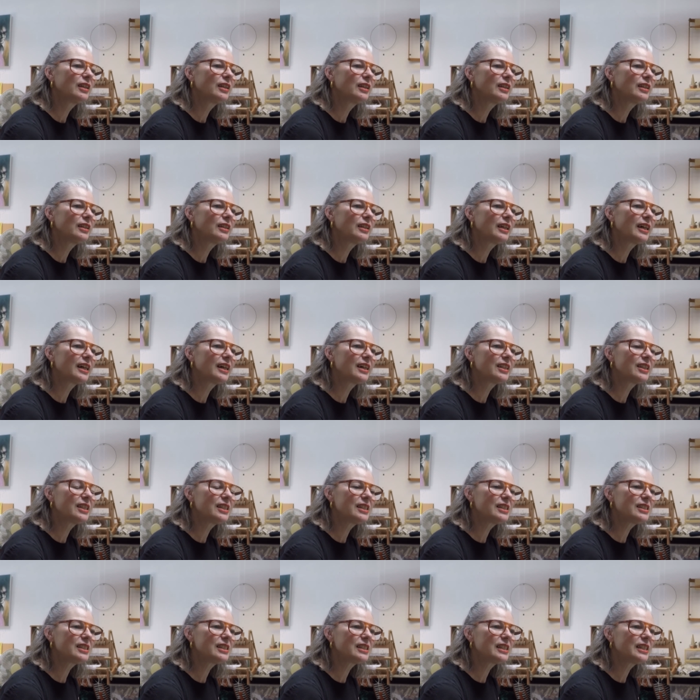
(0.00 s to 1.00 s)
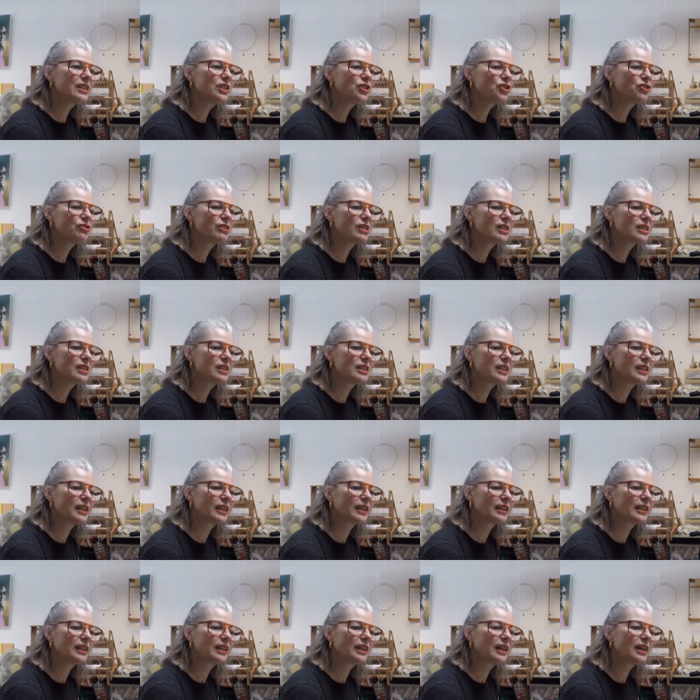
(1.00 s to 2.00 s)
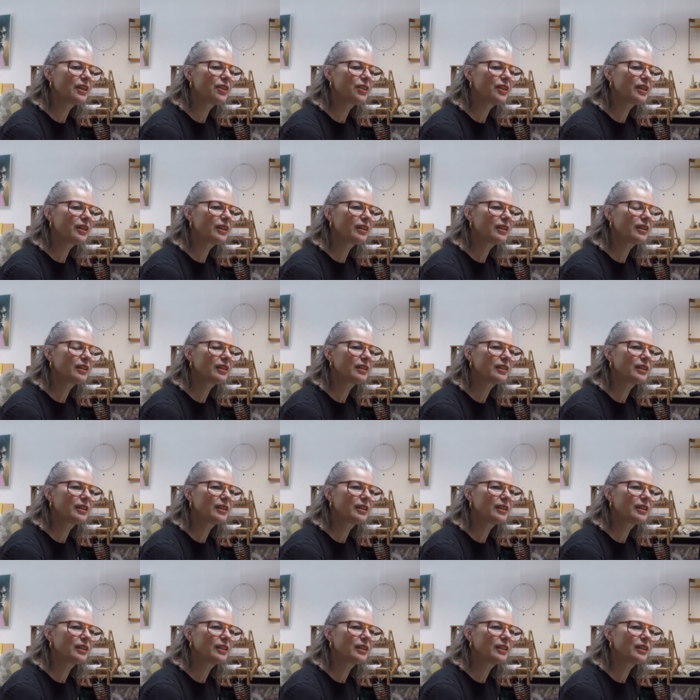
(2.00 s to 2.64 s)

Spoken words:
Yeah, it's interesting. I think